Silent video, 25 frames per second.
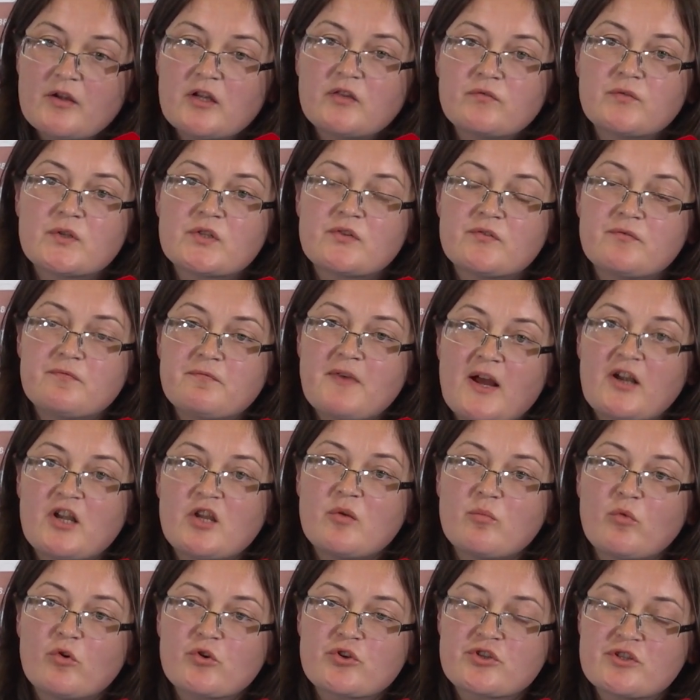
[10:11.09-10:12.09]
It was
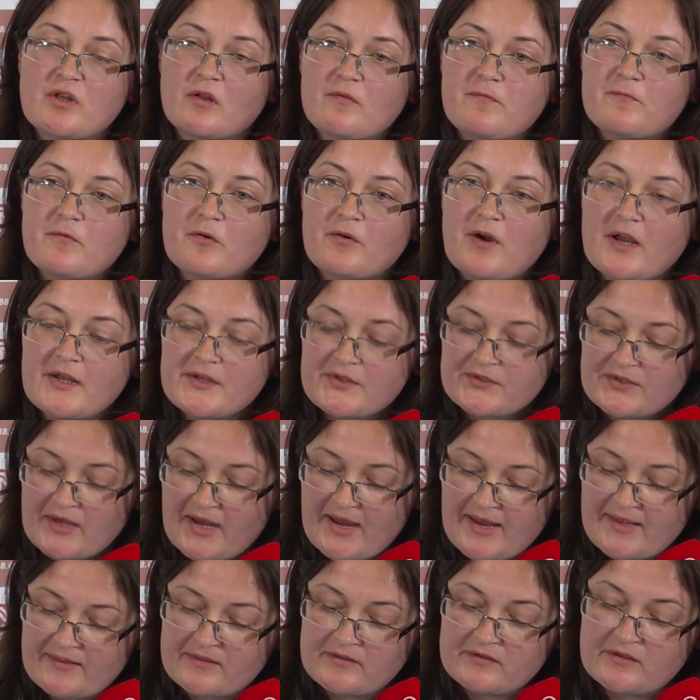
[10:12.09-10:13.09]
very emotional for us,
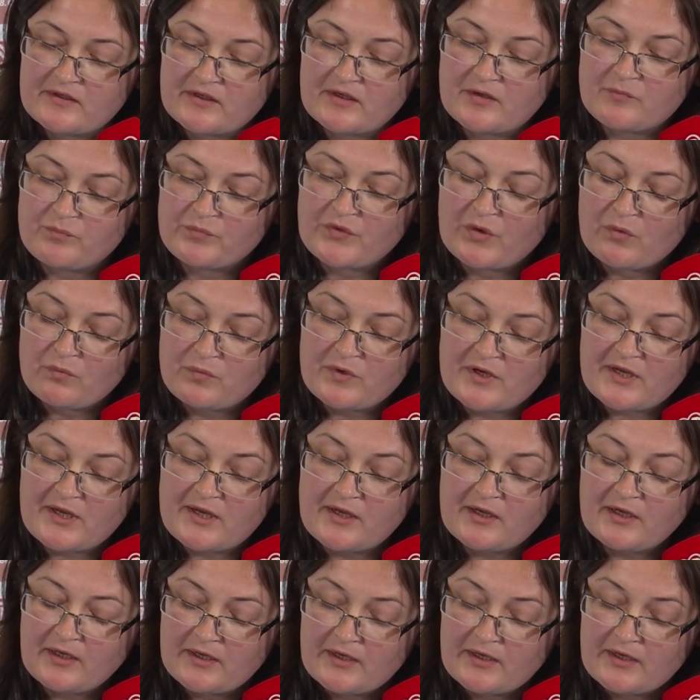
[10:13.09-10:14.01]
and we